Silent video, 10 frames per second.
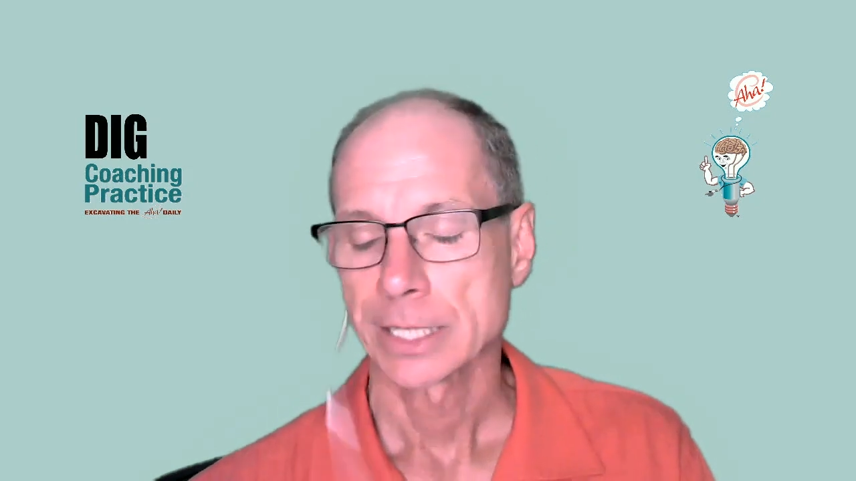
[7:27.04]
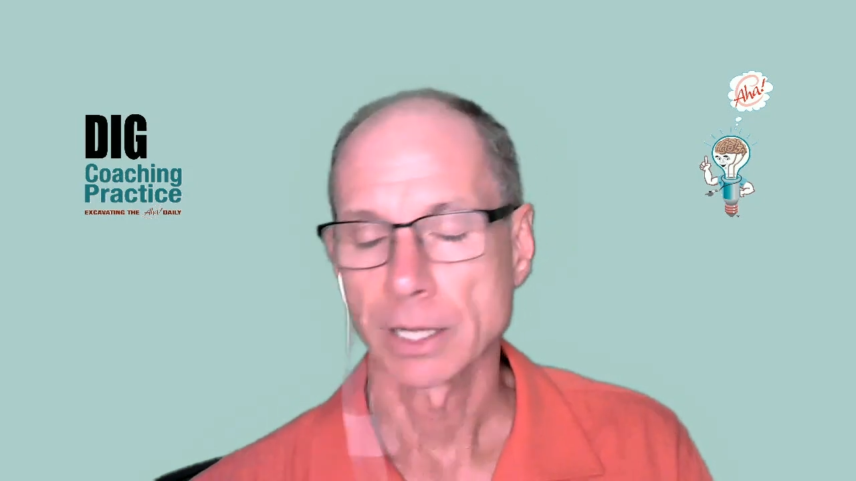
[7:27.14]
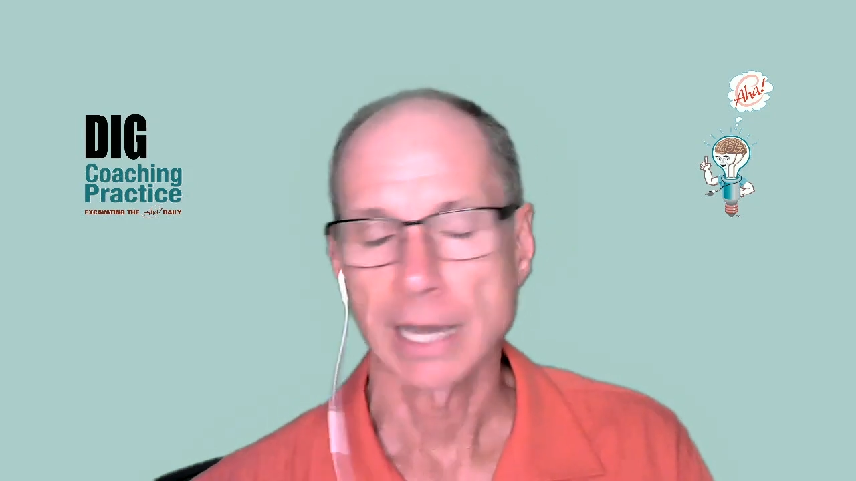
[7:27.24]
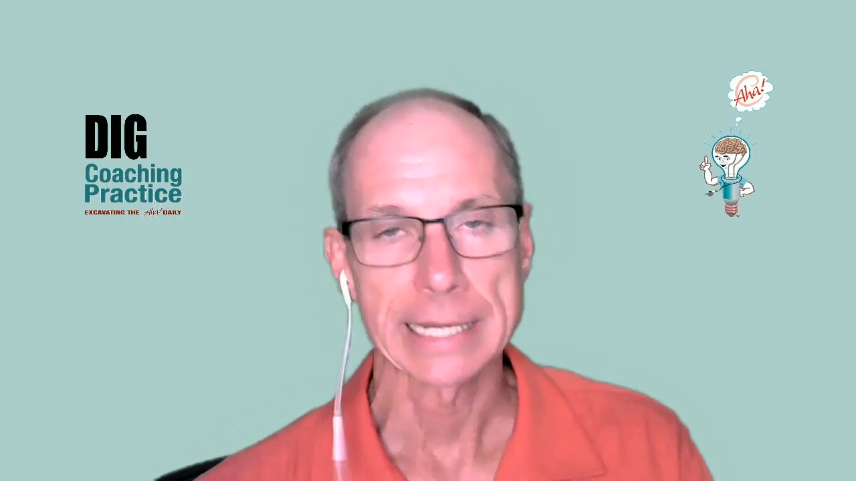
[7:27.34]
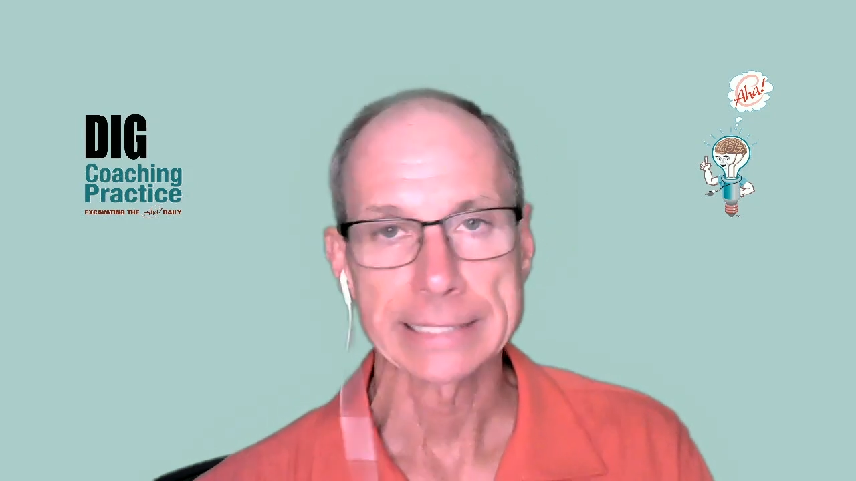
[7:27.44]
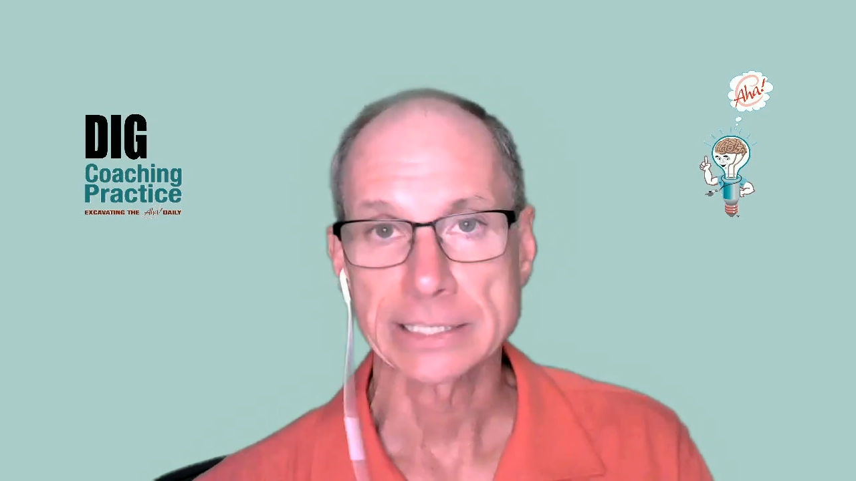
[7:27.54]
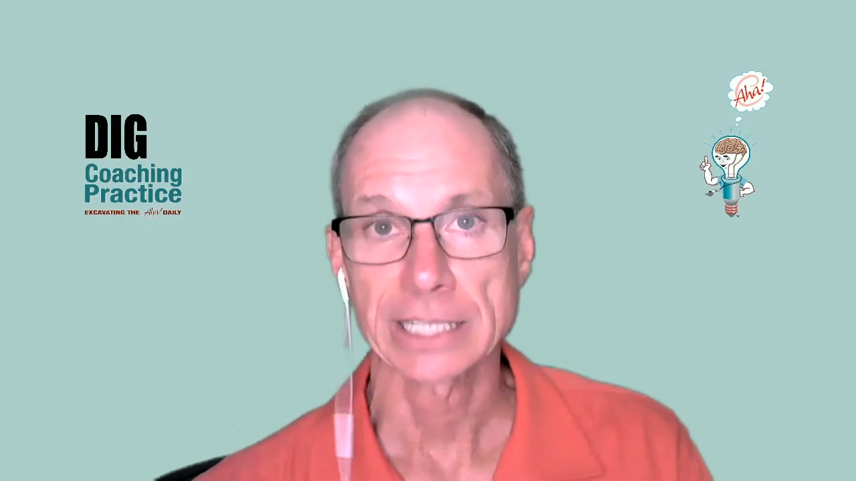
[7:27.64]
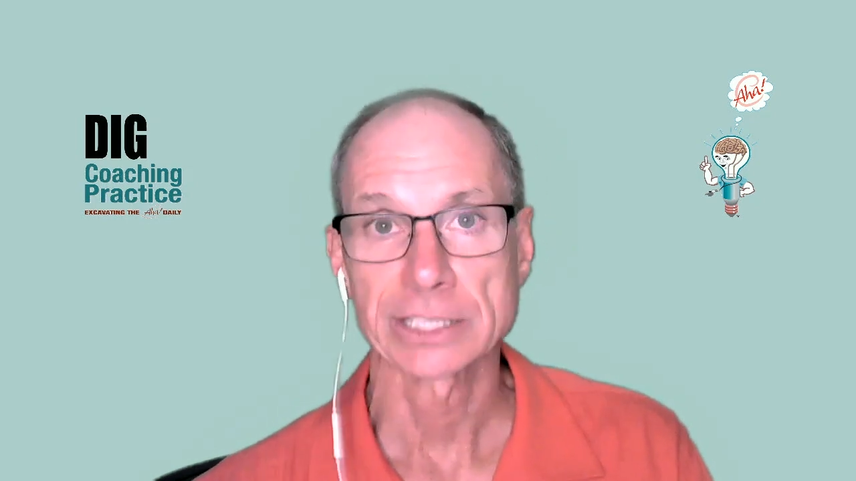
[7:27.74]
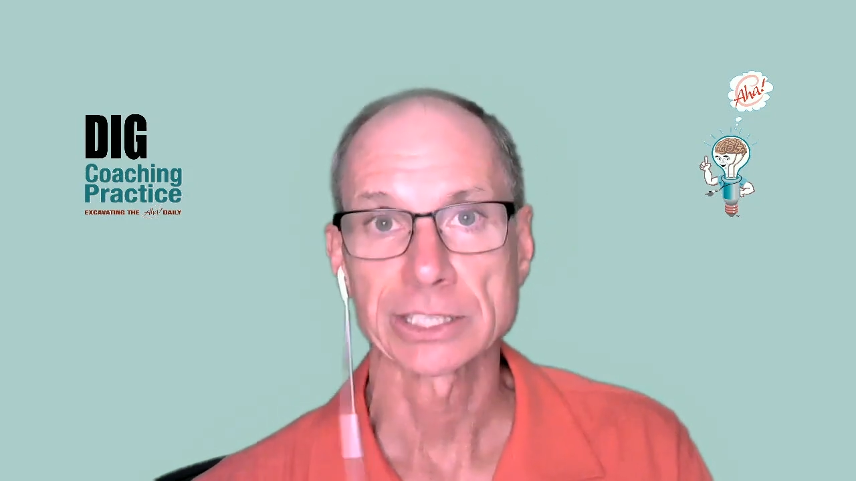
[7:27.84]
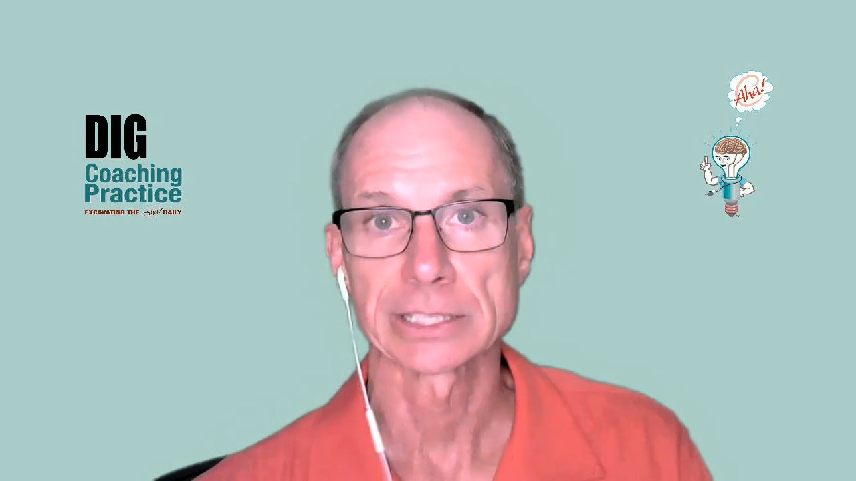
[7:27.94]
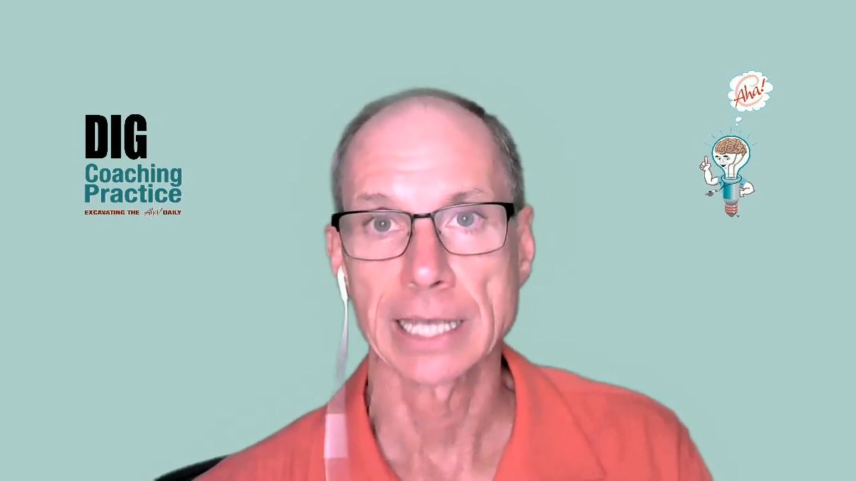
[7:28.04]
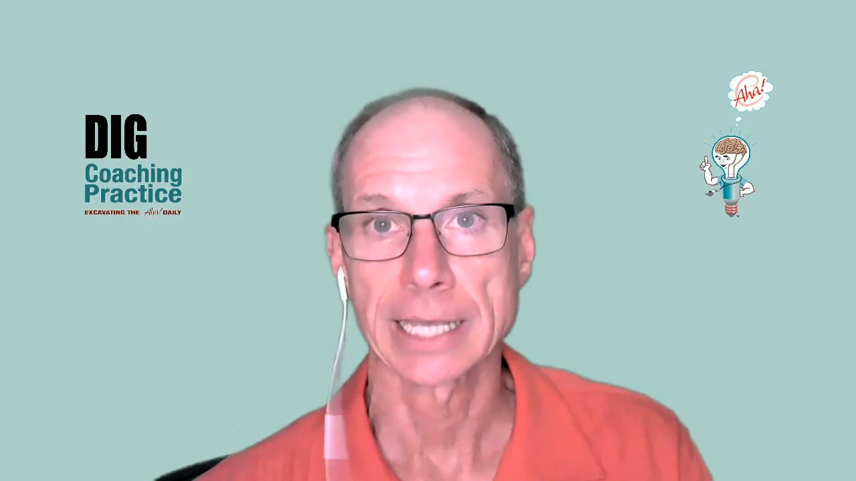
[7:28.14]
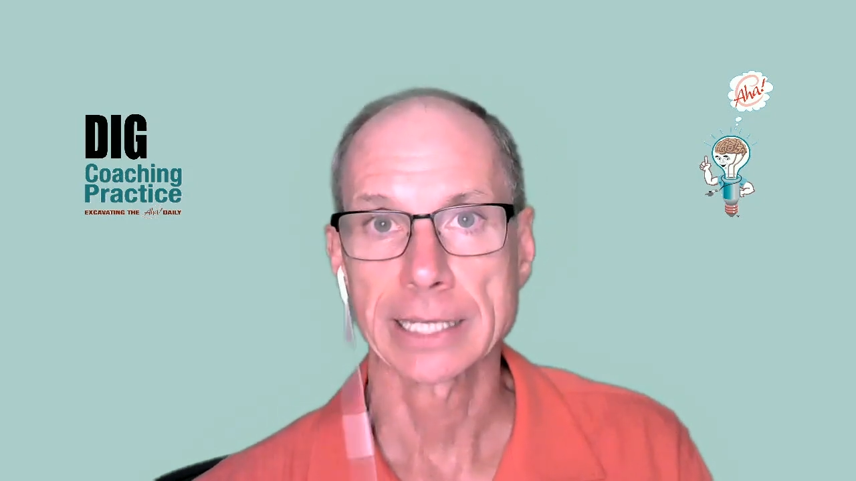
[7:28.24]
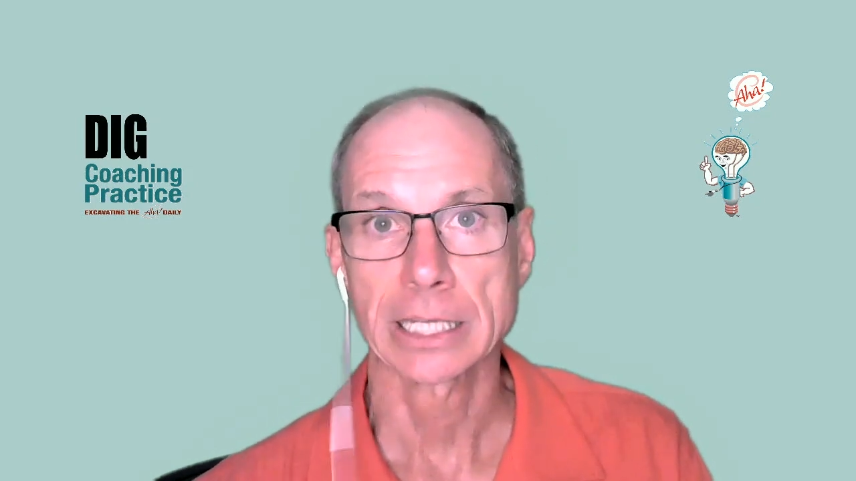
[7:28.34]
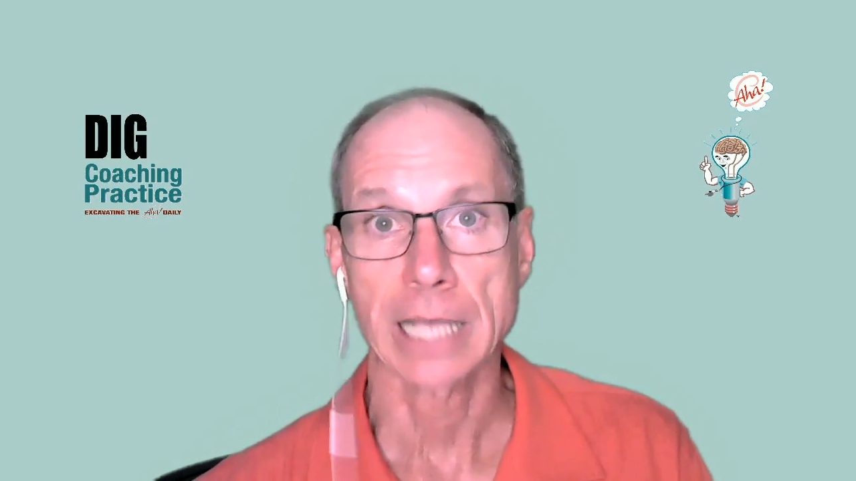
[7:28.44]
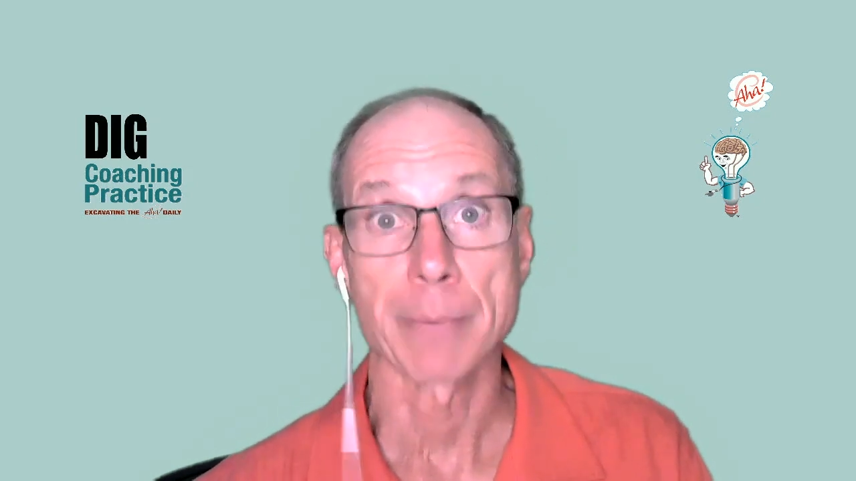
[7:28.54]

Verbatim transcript: You know, I'd like to change society.